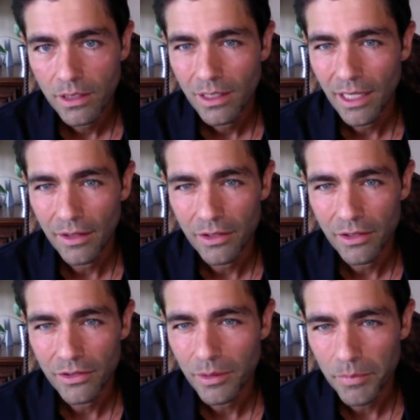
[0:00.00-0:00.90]
and there's
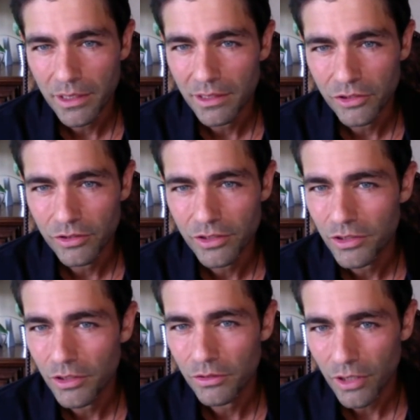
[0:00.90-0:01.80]
something that you just
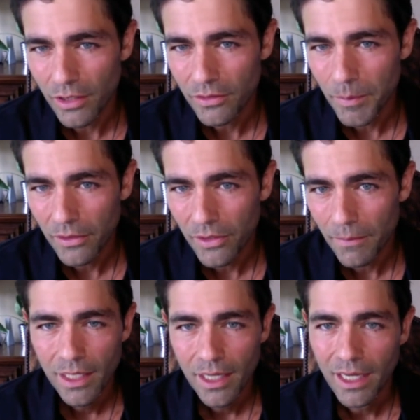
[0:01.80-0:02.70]
don't trust about
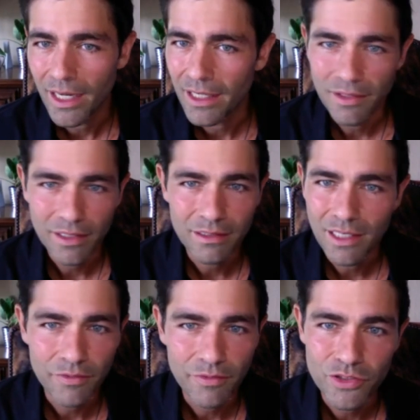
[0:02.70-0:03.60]
them. And I think
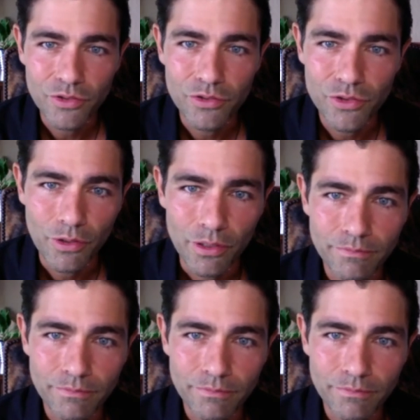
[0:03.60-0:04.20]
life is too short.